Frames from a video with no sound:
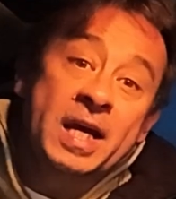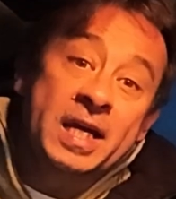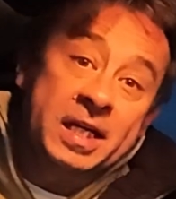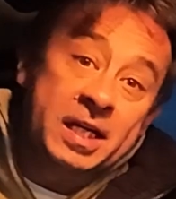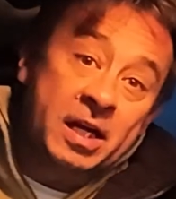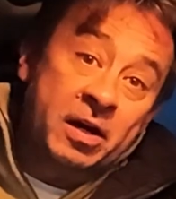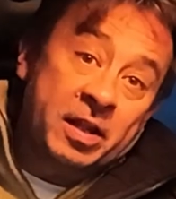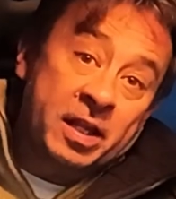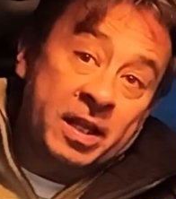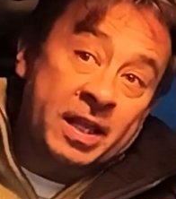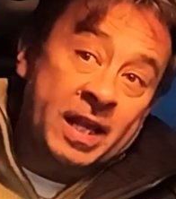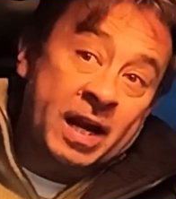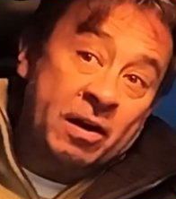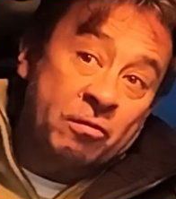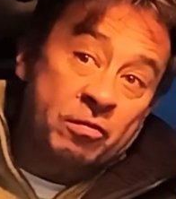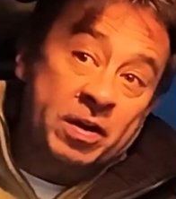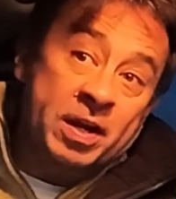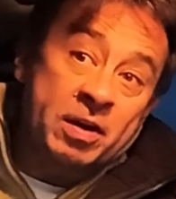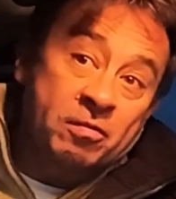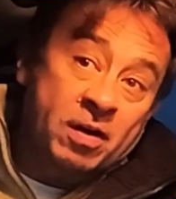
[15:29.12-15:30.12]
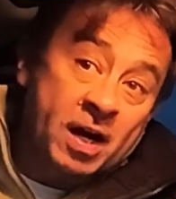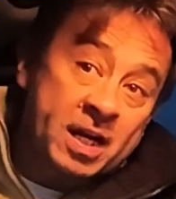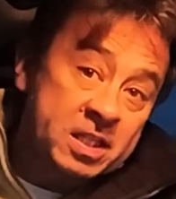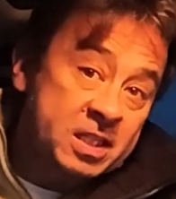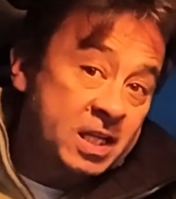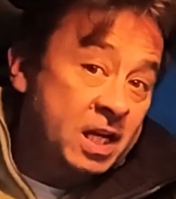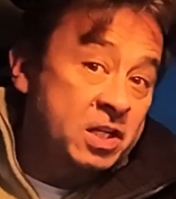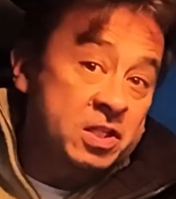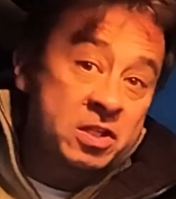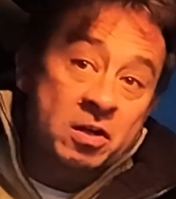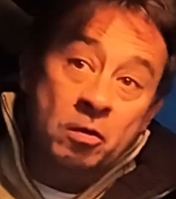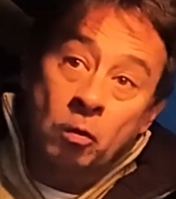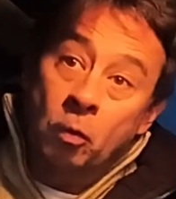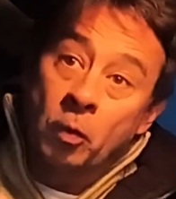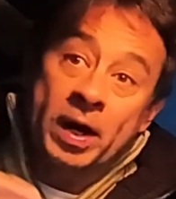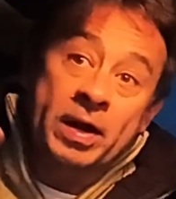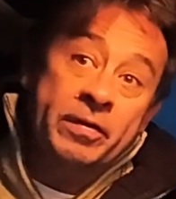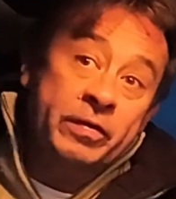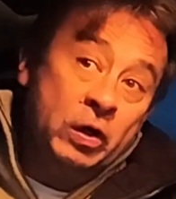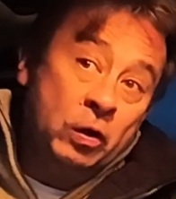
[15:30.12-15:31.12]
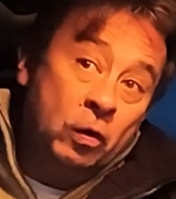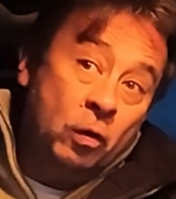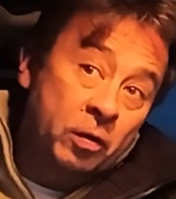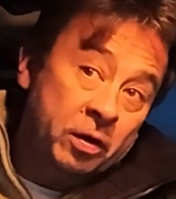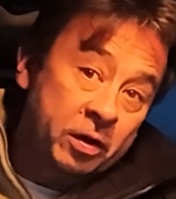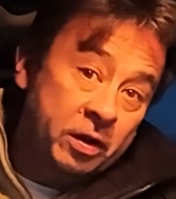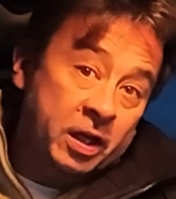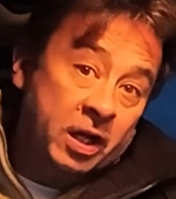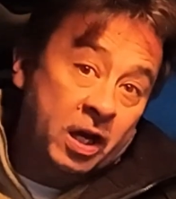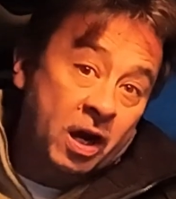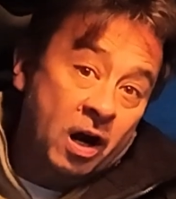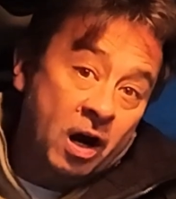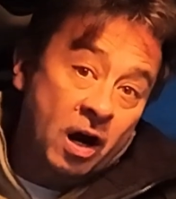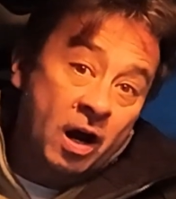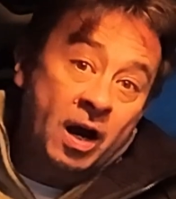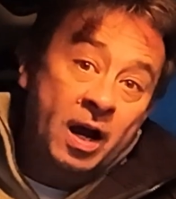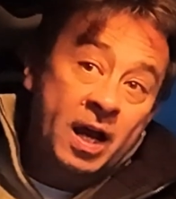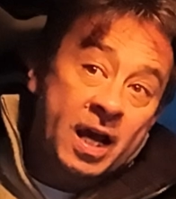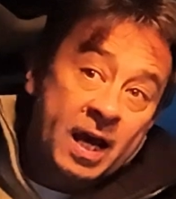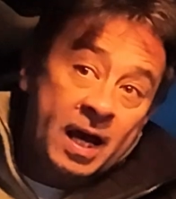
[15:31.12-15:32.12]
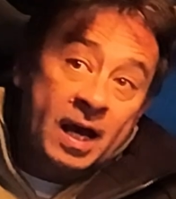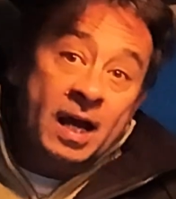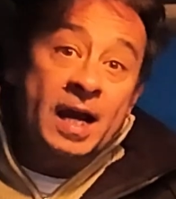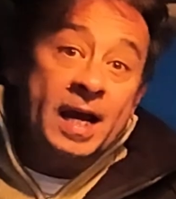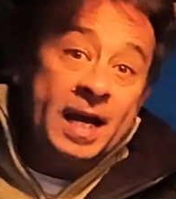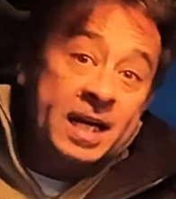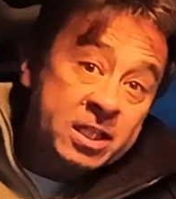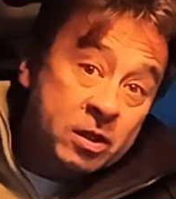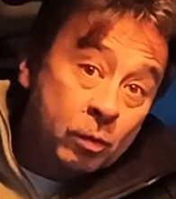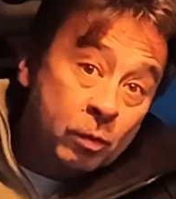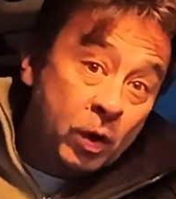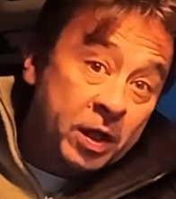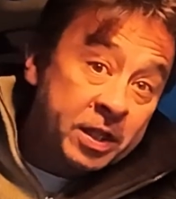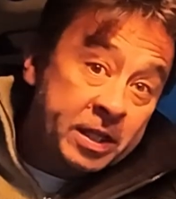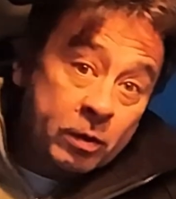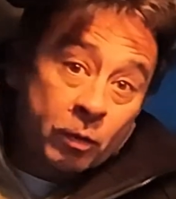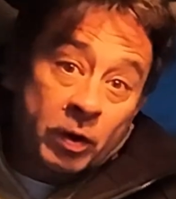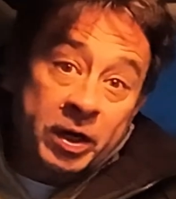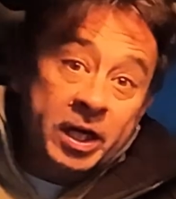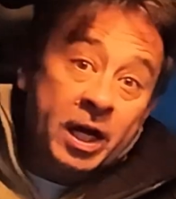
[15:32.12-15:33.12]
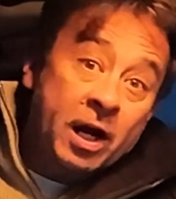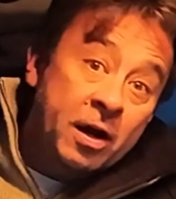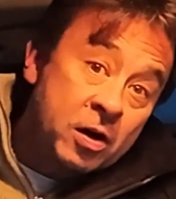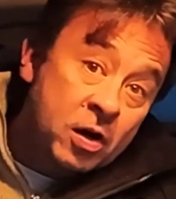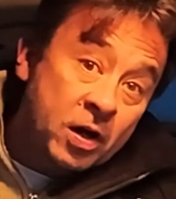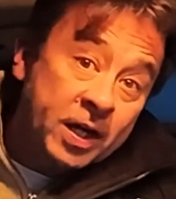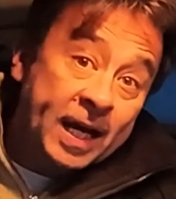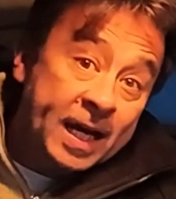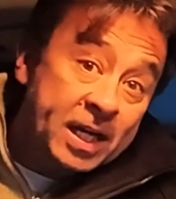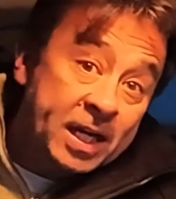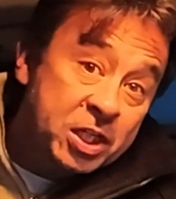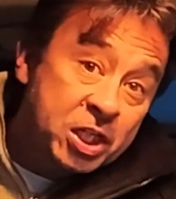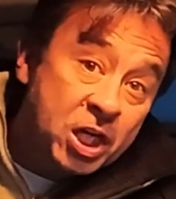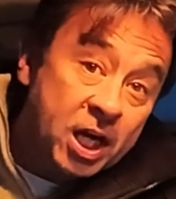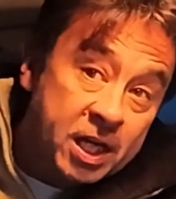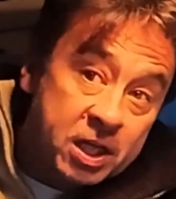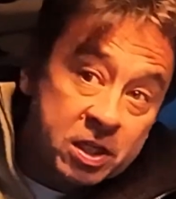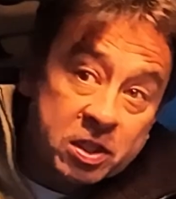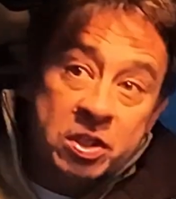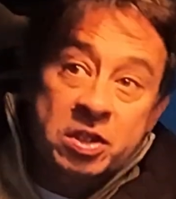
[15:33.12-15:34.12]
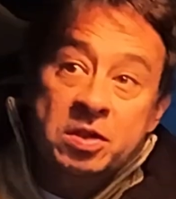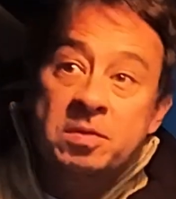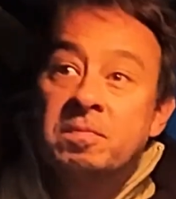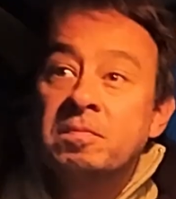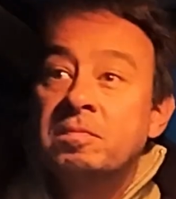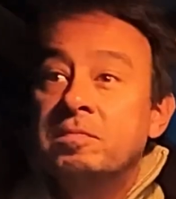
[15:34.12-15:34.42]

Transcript: you know that that rear right sensor or whatever corner of the car is the one that you want to go and look at and change.